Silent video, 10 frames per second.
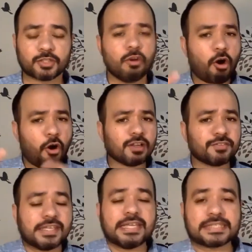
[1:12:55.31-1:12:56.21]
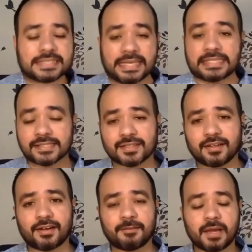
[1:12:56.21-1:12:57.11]
So all of these things
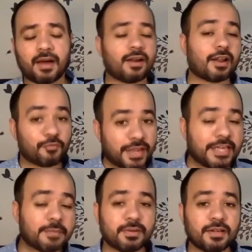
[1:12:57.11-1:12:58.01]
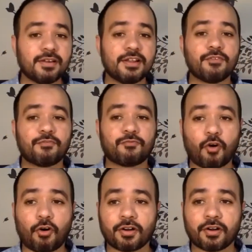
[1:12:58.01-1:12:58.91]
are available
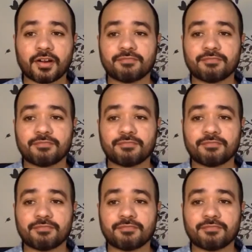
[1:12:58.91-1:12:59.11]
for